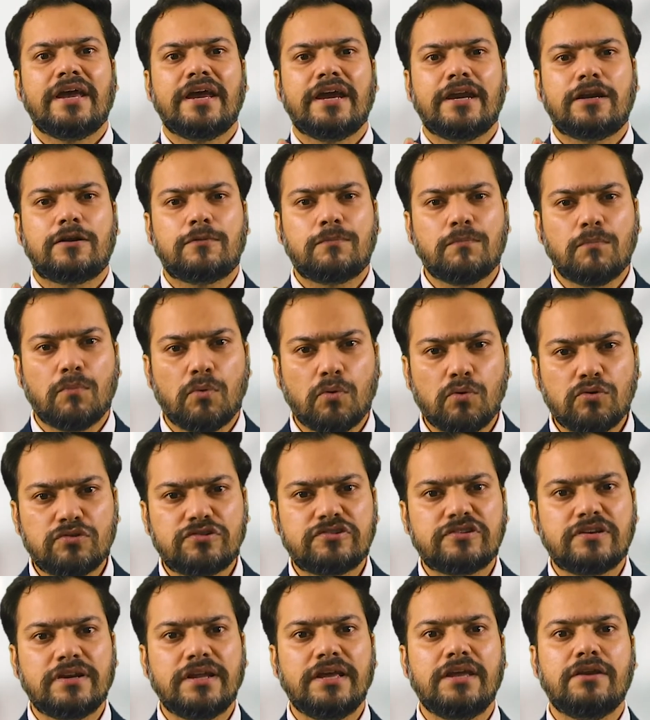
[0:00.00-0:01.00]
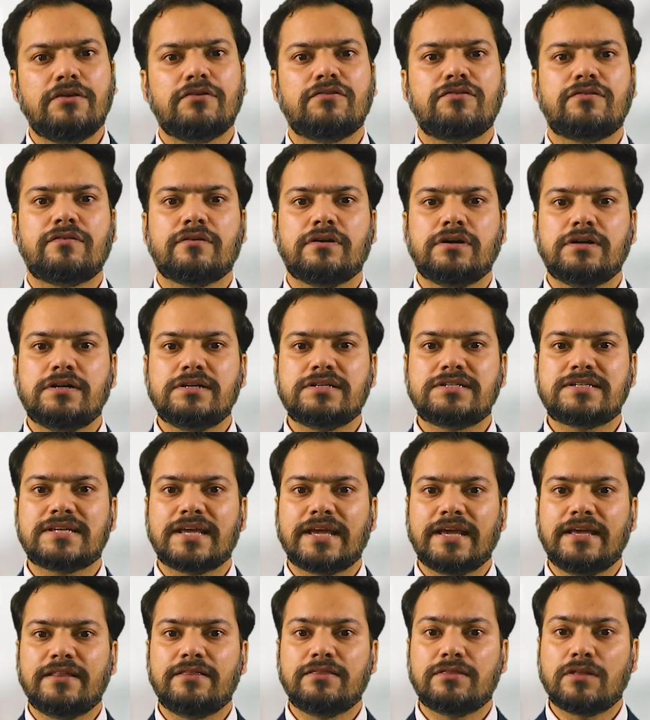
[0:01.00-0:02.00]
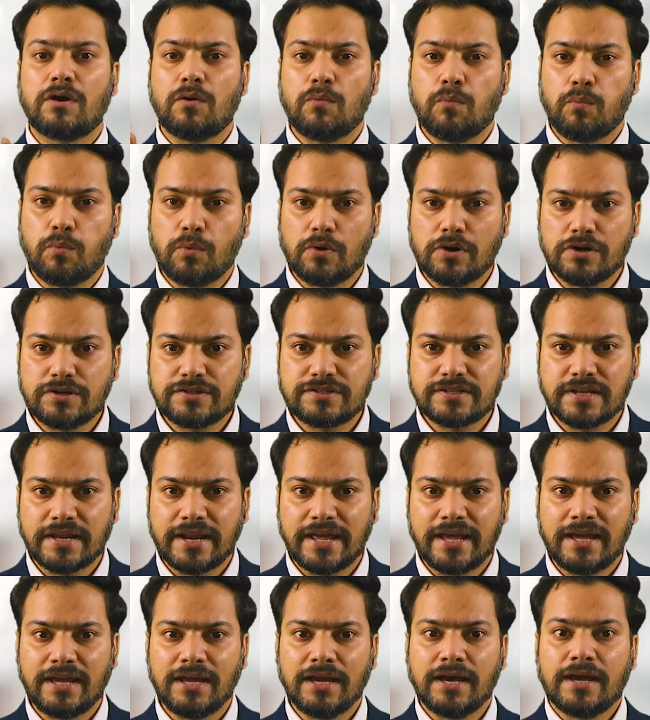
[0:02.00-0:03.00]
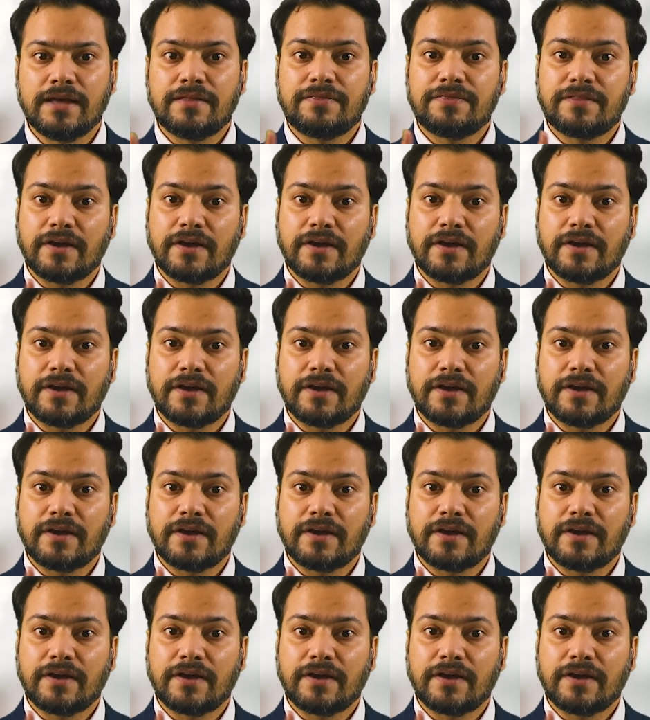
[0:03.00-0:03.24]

It mostly results in the worsening